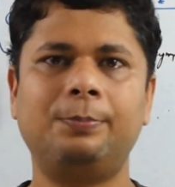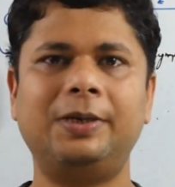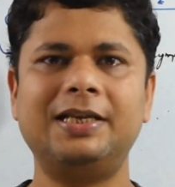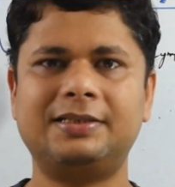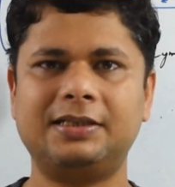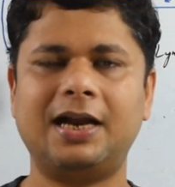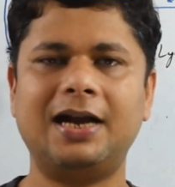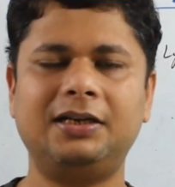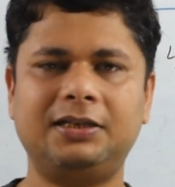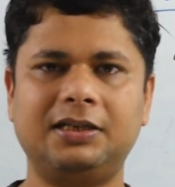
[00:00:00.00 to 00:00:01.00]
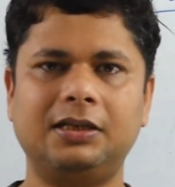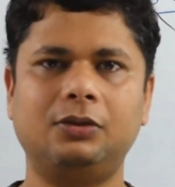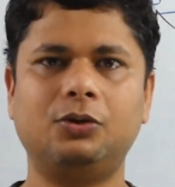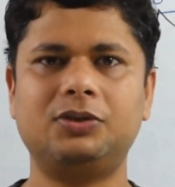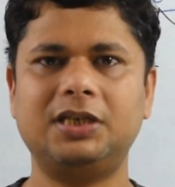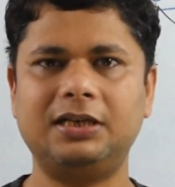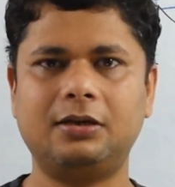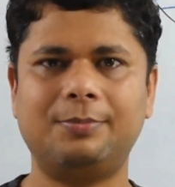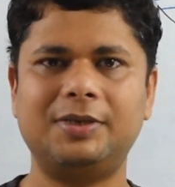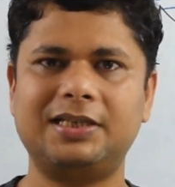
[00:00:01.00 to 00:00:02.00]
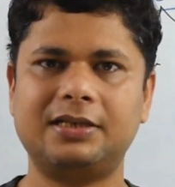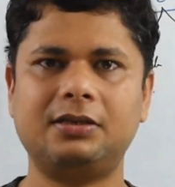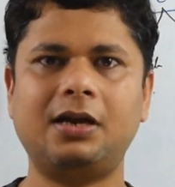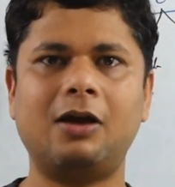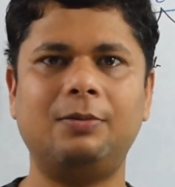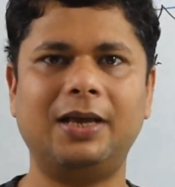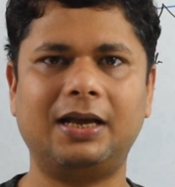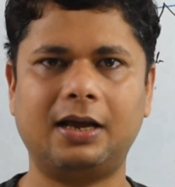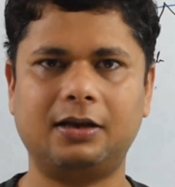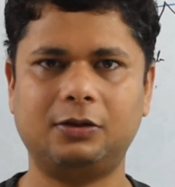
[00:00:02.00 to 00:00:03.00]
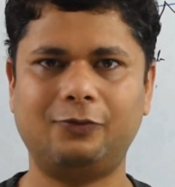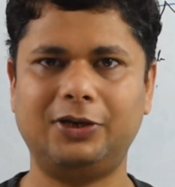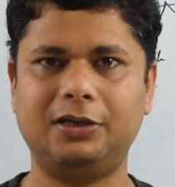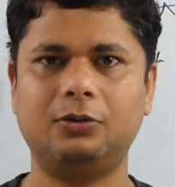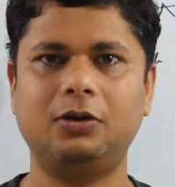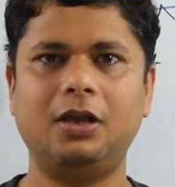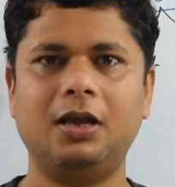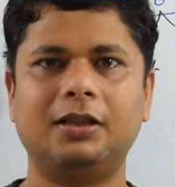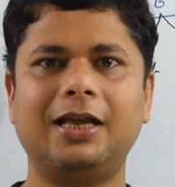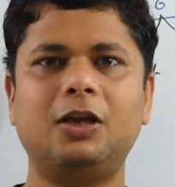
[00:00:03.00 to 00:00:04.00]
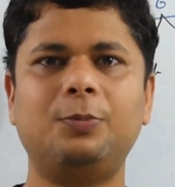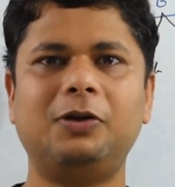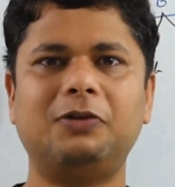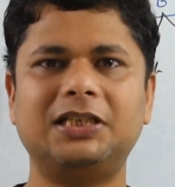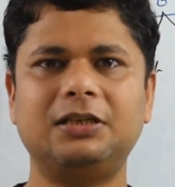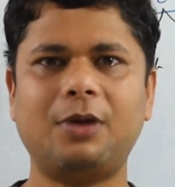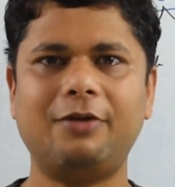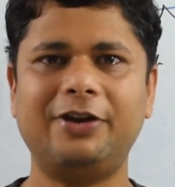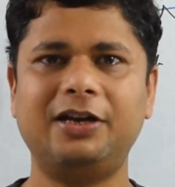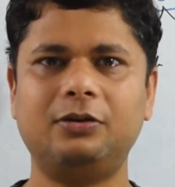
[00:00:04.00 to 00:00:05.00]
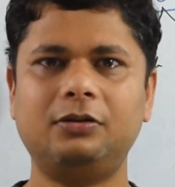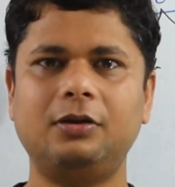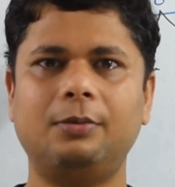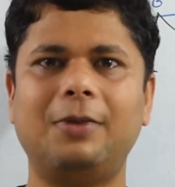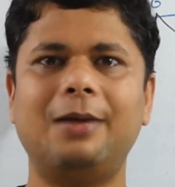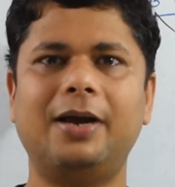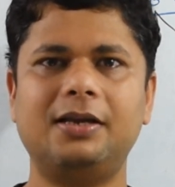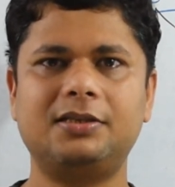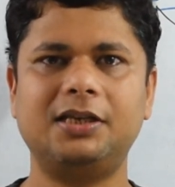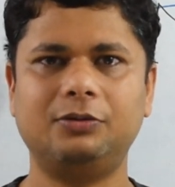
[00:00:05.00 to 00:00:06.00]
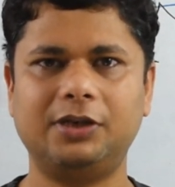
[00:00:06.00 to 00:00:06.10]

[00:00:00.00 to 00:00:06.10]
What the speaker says: please write those in comment section. I will make another video. Thank you for watching my video. Bye bye. See you